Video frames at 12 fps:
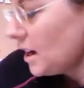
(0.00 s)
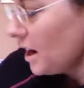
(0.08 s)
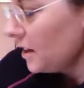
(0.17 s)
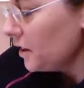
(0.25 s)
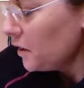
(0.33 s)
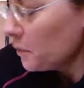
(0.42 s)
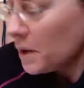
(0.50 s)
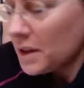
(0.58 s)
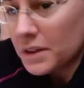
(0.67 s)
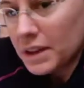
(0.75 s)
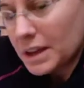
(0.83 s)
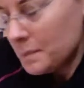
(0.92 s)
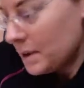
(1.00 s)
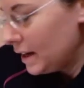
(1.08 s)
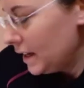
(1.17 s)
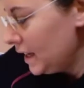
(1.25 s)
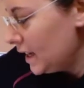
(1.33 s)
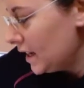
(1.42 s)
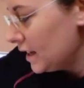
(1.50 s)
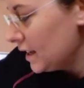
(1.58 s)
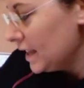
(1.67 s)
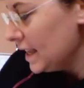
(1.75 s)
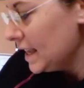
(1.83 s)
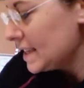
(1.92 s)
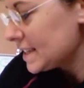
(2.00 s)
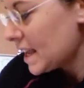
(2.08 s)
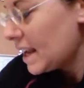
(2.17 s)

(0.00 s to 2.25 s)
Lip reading: another word that you might hear is